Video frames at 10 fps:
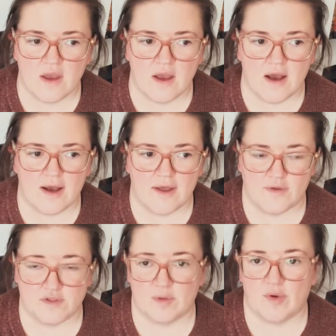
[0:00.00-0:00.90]

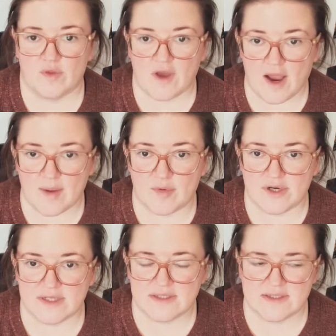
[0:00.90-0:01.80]
Those are both
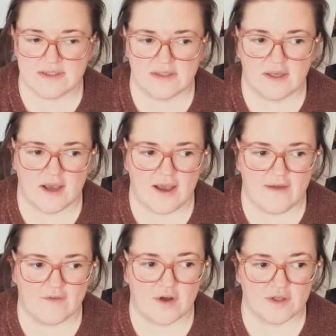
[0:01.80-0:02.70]
hybrids.
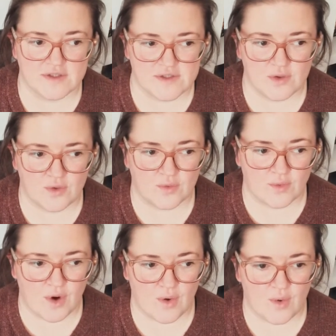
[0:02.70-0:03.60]
I've also
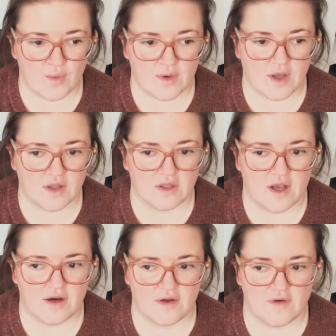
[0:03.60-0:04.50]
grown a
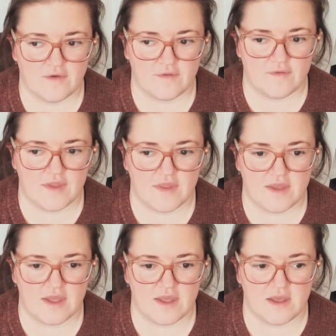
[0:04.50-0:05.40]
lot of
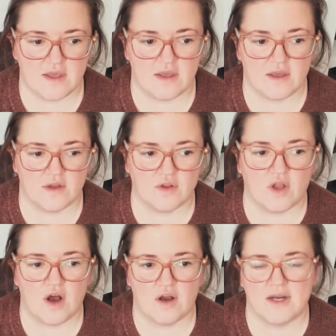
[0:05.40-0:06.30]
the
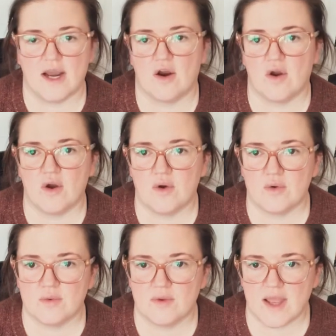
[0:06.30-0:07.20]
long
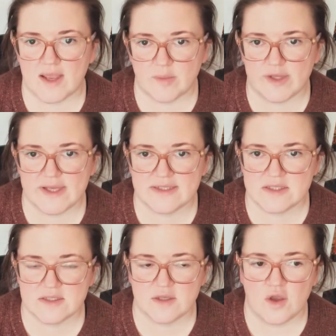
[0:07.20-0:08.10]
narrow
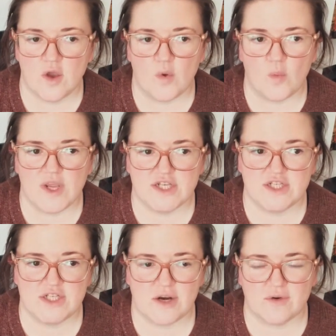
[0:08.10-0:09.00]
eggplants,
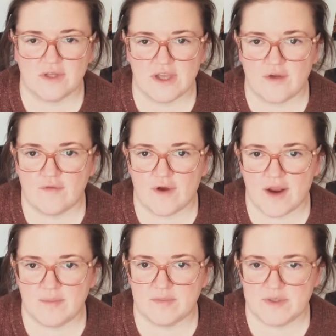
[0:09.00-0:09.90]
which generally I
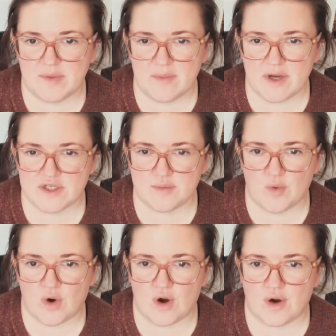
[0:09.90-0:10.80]
find to be much
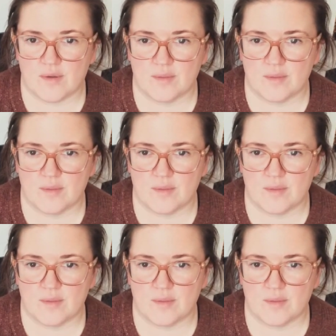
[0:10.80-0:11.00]
more